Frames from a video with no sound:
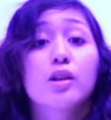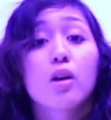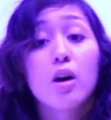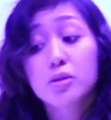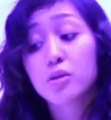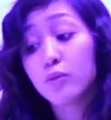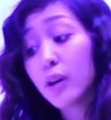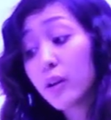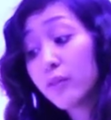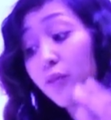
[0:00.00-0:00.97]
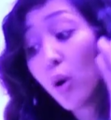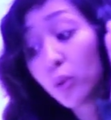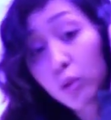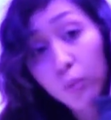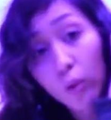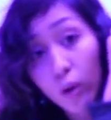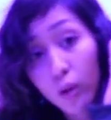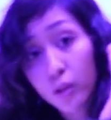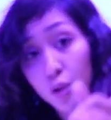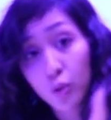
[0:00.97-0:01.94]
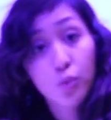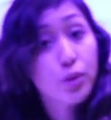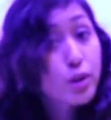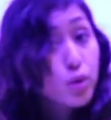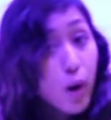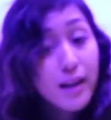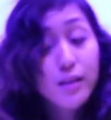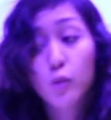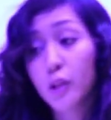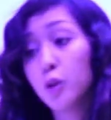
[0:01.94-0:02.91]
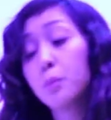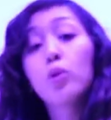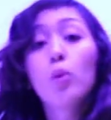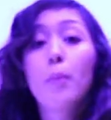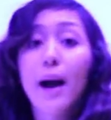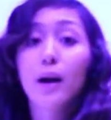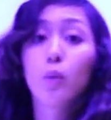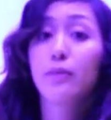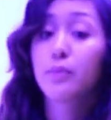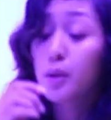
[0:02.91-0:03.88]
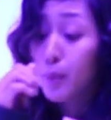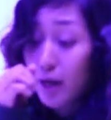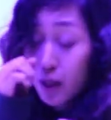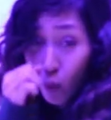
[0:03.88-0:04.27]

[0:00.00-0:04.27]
um, and you're also very vulnerable to strikes when you pull back away from your